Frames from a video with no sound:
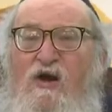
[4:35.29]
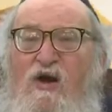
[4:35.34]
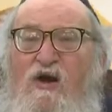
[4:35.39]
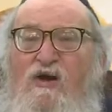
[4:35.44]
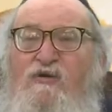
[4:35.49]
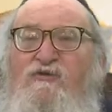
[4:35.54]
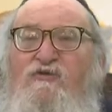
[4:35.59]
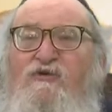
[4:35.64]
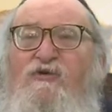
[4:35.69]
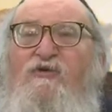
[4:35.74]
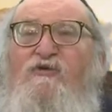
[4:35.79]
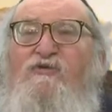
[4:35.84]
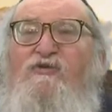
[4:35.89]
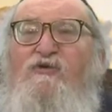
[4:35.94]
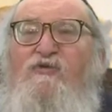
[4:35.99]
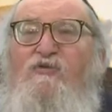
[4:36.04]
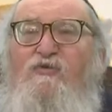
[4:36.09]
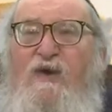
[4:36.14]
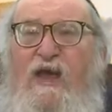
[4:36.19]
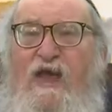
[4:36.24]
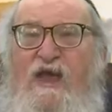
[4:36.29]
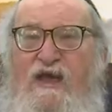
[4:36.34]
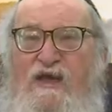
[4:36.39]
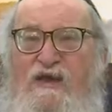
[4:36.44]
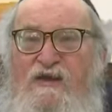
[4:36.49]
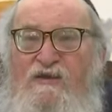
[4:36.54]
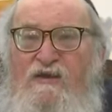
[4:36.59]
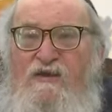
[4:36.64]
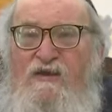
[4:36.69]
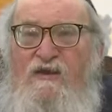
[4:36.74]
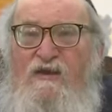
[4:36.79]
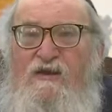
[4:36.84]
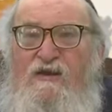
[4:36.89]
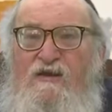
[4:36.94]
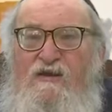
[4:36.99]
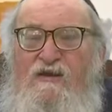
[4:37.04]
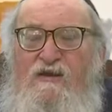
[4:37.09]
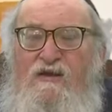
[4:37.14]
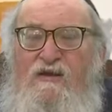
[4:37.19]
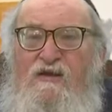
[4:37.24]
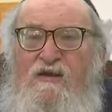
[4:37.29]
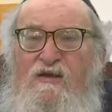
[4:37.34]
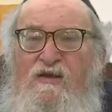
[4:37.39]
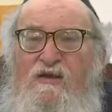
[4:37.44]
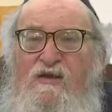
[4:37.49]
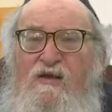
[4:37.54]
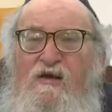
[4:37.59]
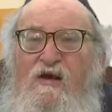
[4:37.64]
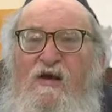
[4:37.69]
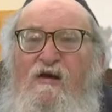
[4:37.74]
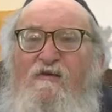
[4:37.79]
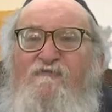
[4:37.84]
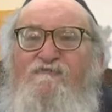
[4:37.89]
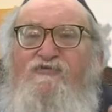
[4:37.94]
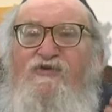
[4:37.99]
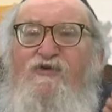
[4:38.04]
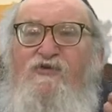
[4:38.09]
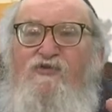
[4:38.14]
under the reign of